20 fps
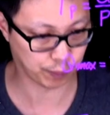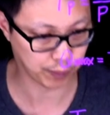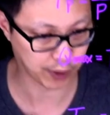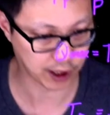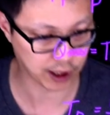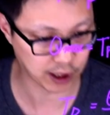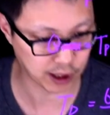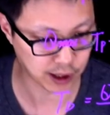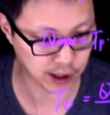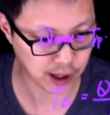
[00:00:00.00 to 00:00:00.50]

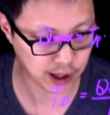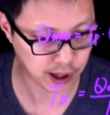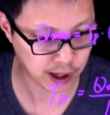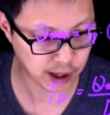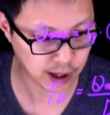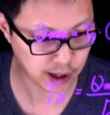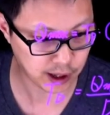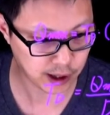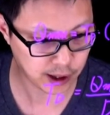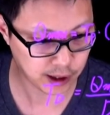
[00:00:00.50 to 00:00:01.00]
be
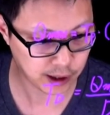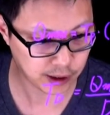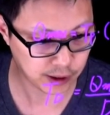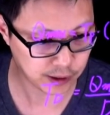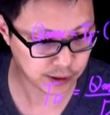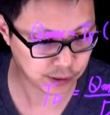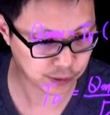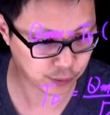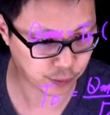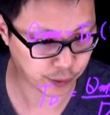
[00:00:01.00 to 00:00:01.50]

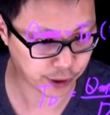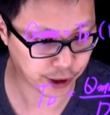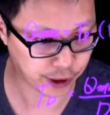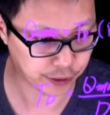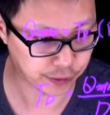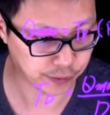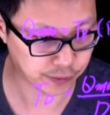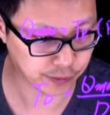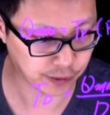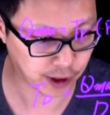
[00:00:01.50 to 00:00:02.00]
square
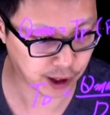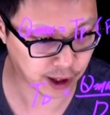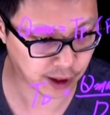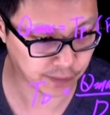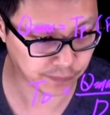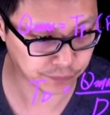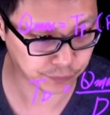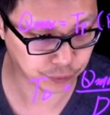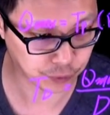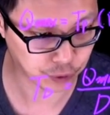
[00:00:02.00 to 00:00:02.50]
root
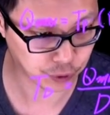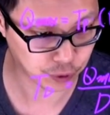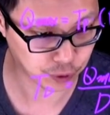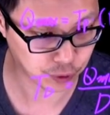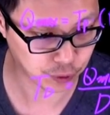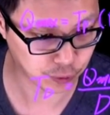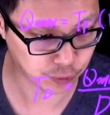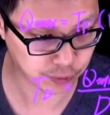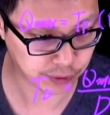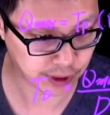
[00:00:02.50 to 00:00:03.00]
of
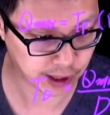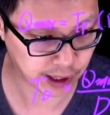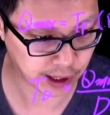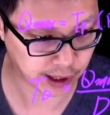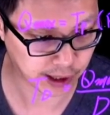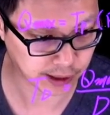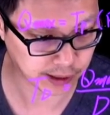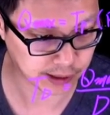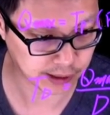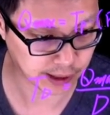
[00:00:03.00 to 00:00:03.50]
2
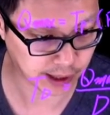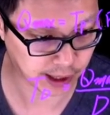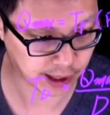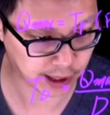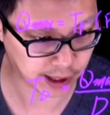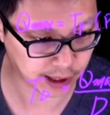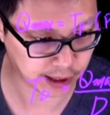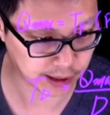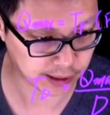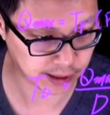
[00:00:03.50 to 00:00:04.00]
times
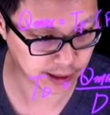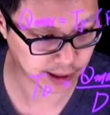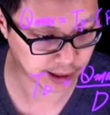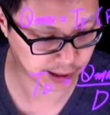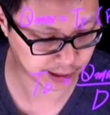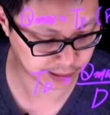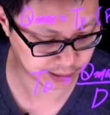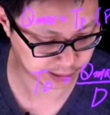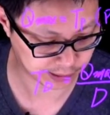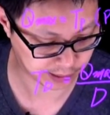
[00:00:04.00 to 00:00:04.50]
A
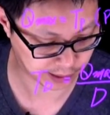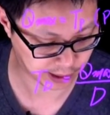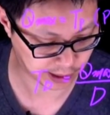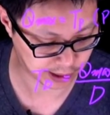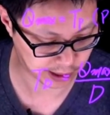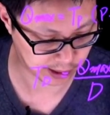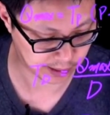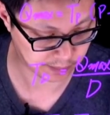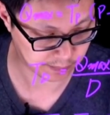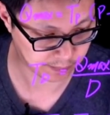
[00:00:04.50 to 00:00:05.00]
times
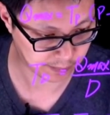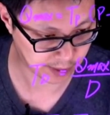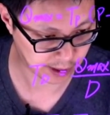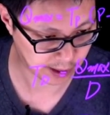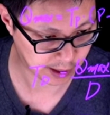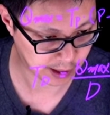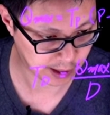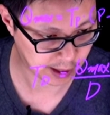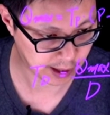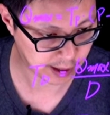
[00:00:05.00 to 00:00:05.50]
D
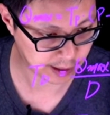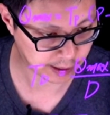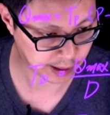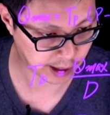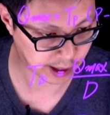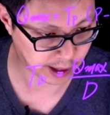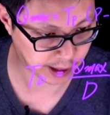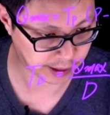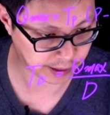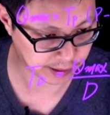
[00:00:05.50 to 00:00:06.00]

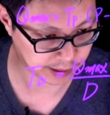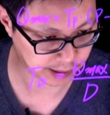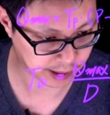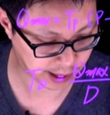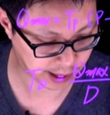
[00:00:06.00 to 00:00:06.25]
times